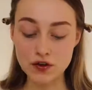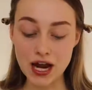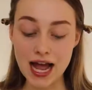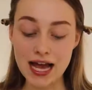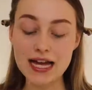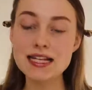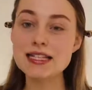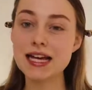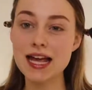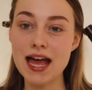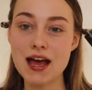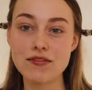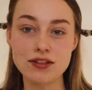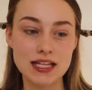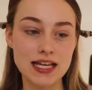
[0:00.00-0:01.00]
for eyes, I
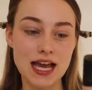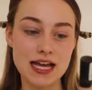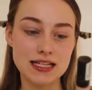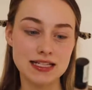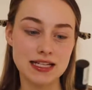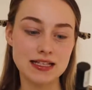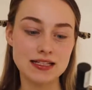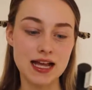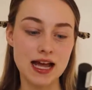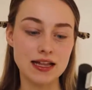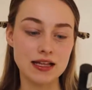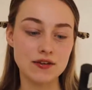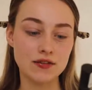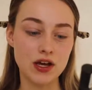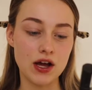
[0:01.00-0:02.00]
have the Essence I
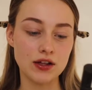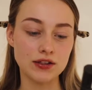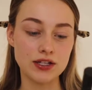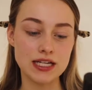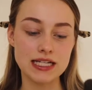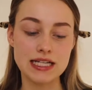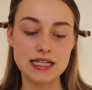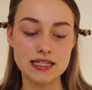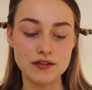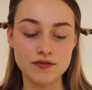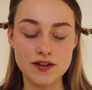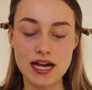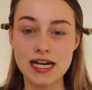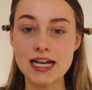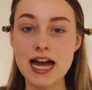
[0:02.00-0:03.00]
Love Color
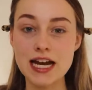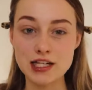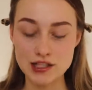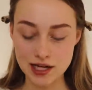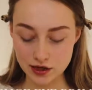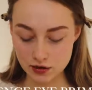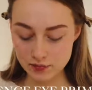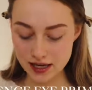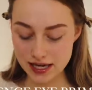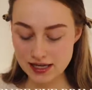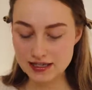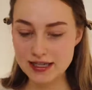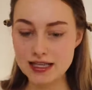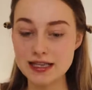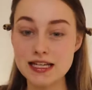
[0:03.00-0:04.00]
Intensifying Eyeshadow
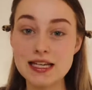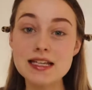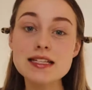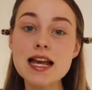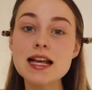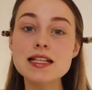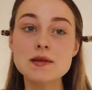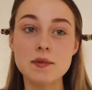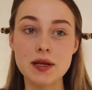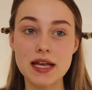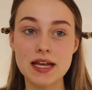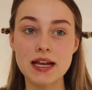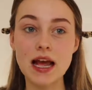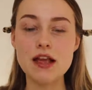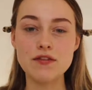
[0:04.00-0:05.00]
Base. This has
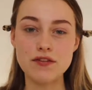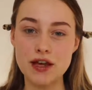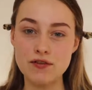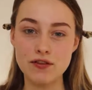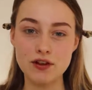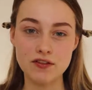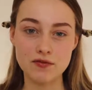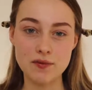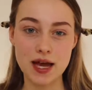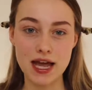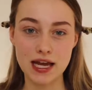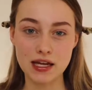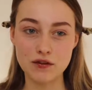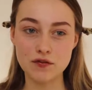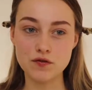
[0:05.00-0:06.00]
been a favorite of
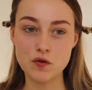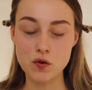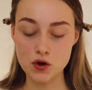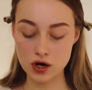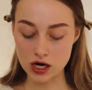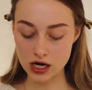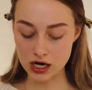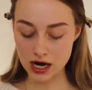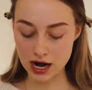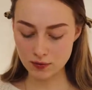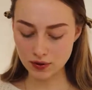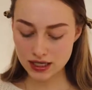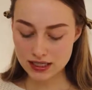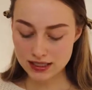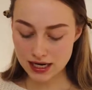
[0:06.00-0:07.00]
mine for, I
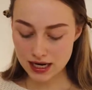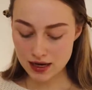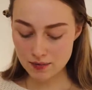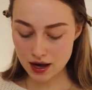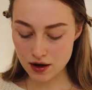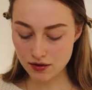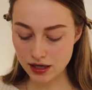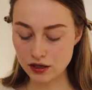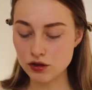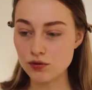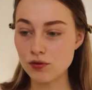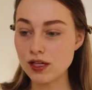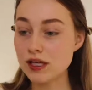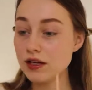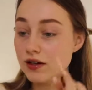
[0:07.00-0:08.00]
want to say about like
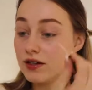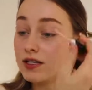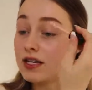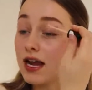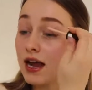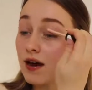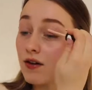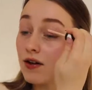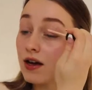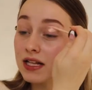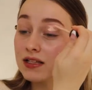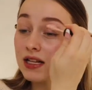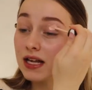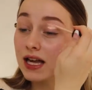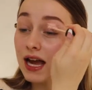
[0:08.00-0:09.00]
3 years now.
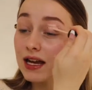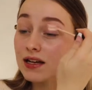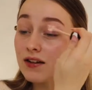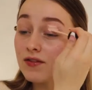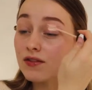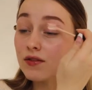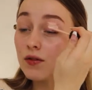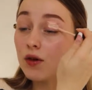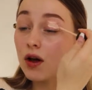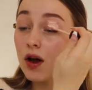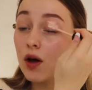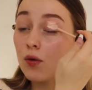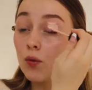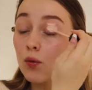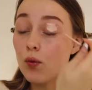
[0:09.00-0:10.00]
It's kind of
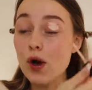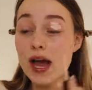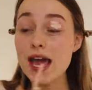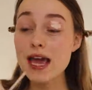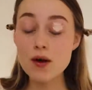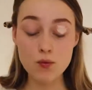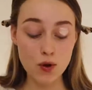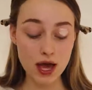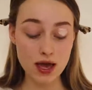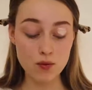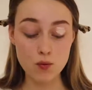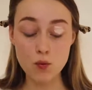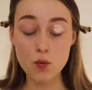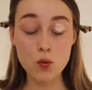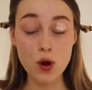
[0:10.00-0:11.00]
a way
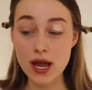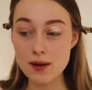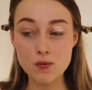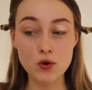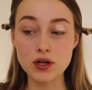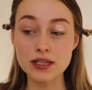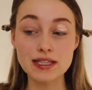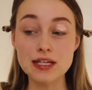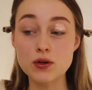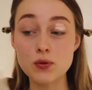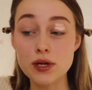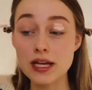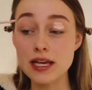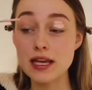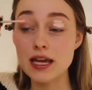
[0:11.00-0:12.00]
more
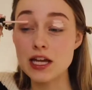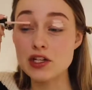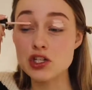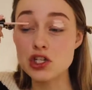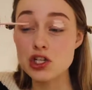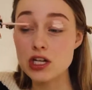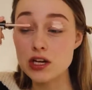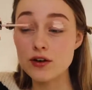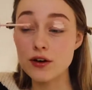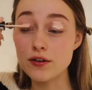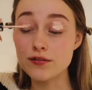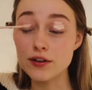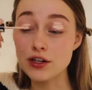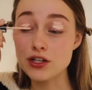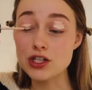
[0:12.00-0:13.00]
liquidy and sheerer
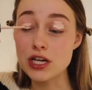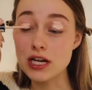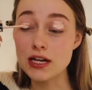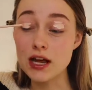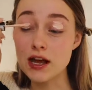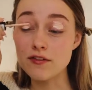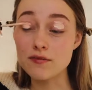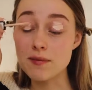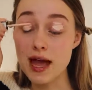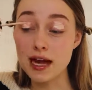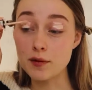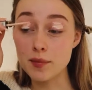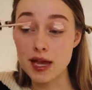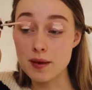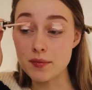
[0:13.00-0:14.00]
version of
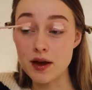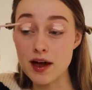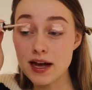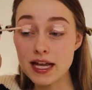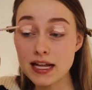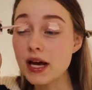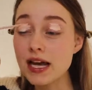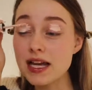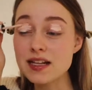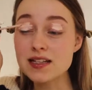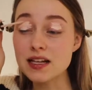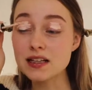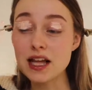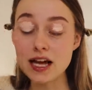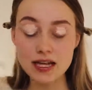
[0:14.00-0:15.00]
MAC Paint Pot, but it's
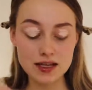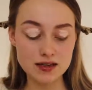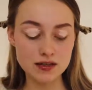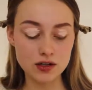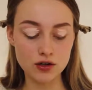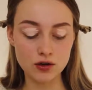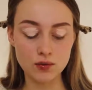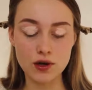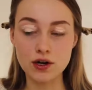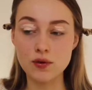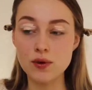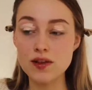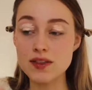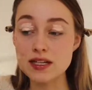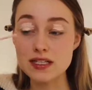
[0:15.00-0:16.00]
a lot easier to work
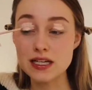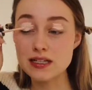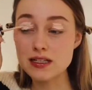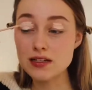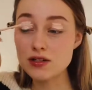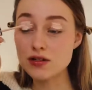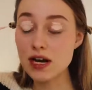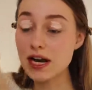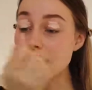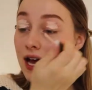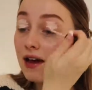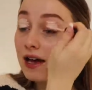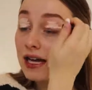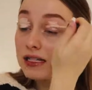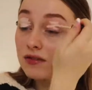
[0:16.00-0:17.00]
with. It doesn't dry
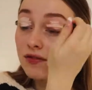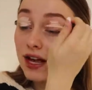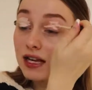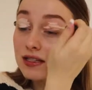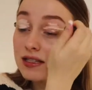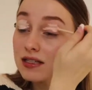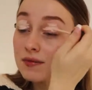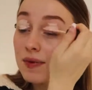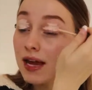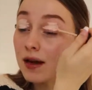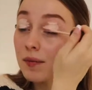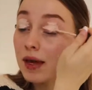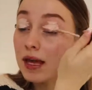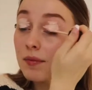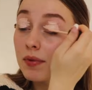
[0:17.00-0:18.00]
out as fast as
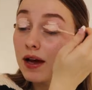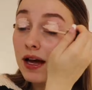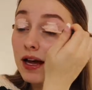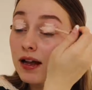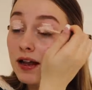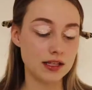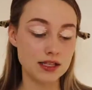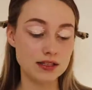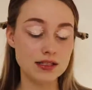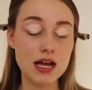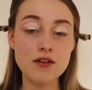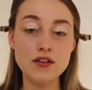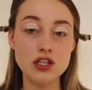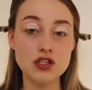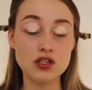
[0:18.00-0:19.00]
MAC Paint Pot. This
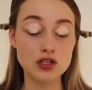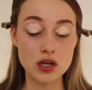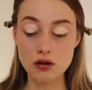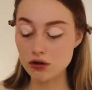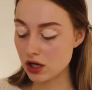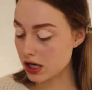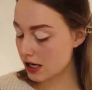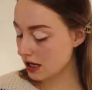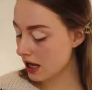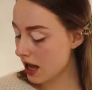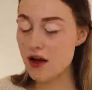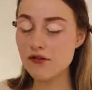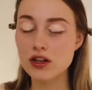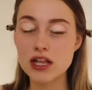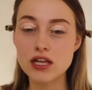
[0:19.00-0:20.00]
stuff is so good.
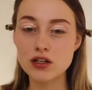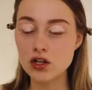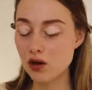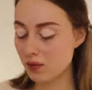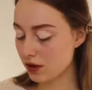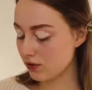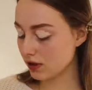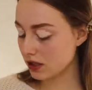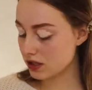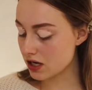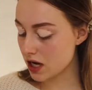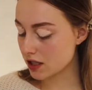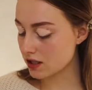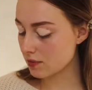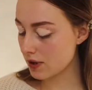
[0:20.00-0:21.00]
I feel like nobody really
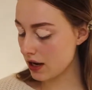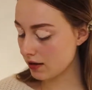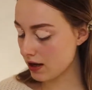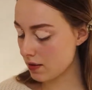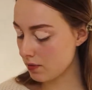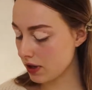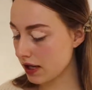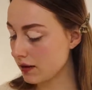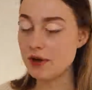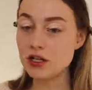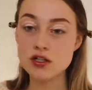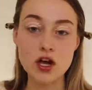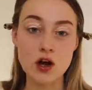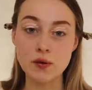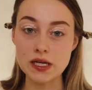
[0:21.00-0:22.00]
talks about it, but
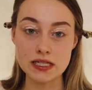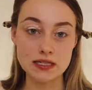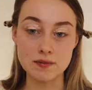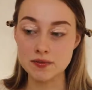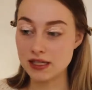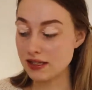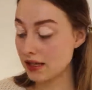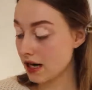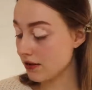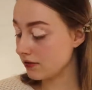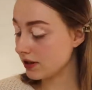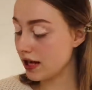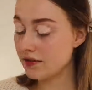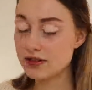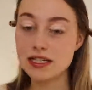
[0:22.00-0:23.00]
it's always something that I've
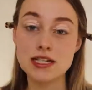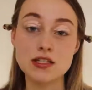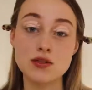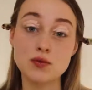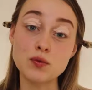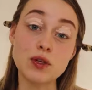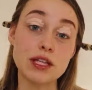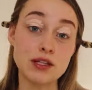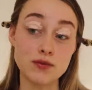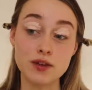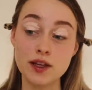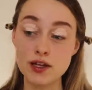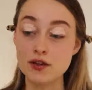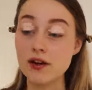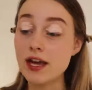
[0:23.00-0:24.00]
loved, and it's a really,
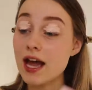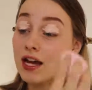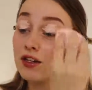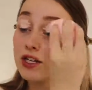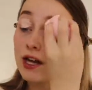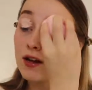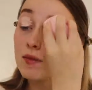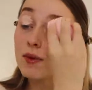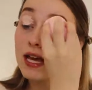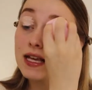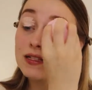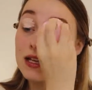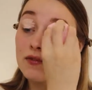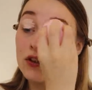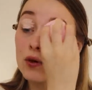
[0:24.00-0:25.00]
really great eyeshadow
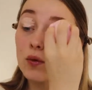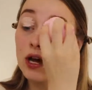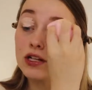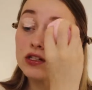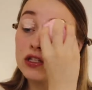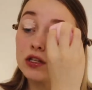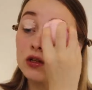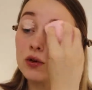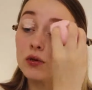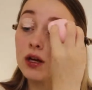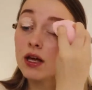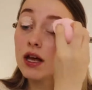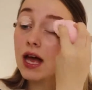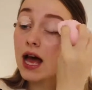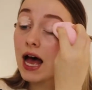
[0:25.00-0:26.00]
base if you want to
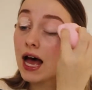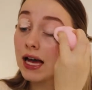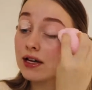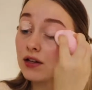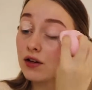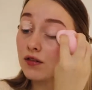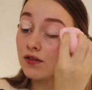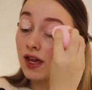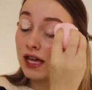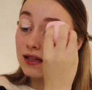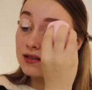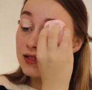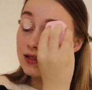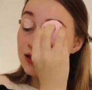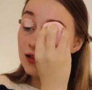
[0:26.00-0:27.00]
hide your
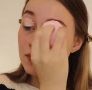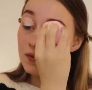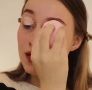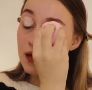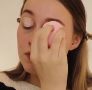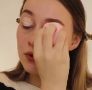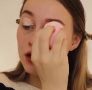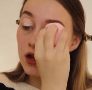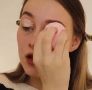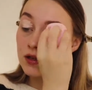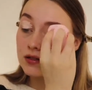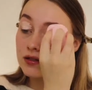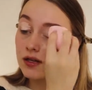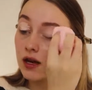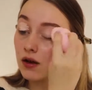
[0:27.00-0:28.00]
veins a little bit, but
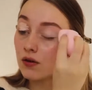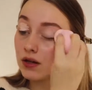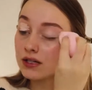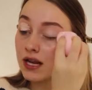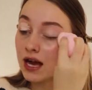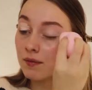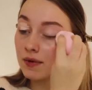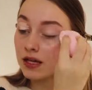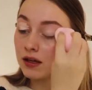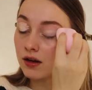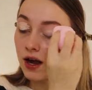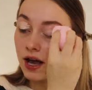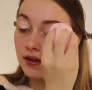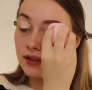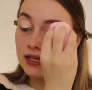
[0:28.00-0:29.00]
also not make
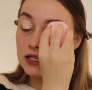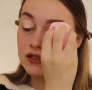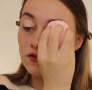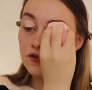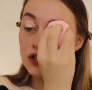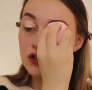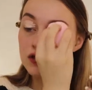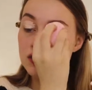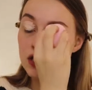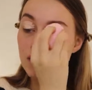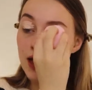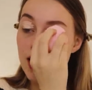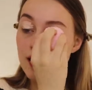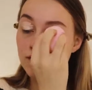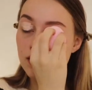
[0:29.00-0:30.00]
your eyelids feel so
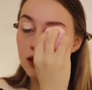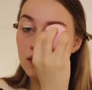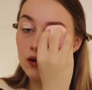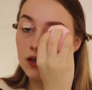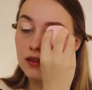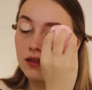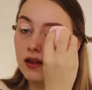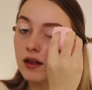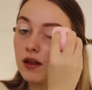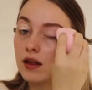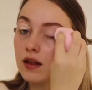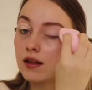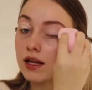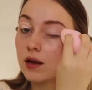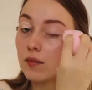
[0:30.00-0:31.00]
heavy with
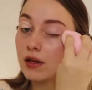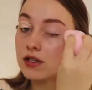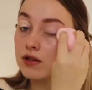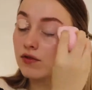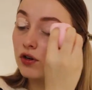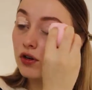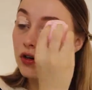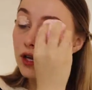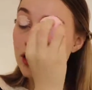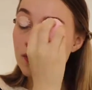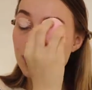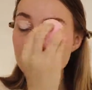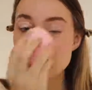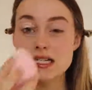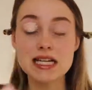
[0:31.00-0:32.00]
like a bunch of cream.
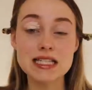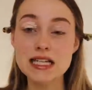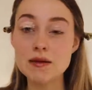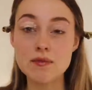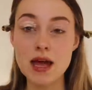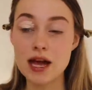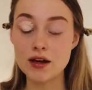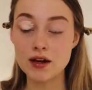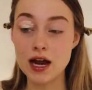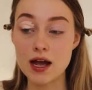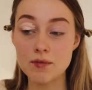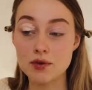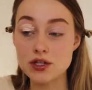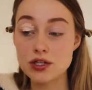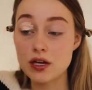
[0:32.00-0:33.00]
Like, it doesn't matter
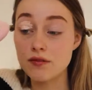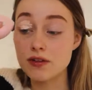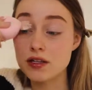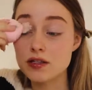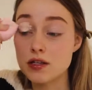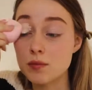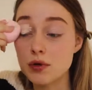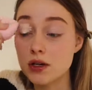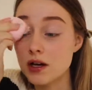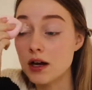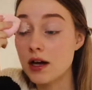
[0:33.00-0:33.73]
how much of this you put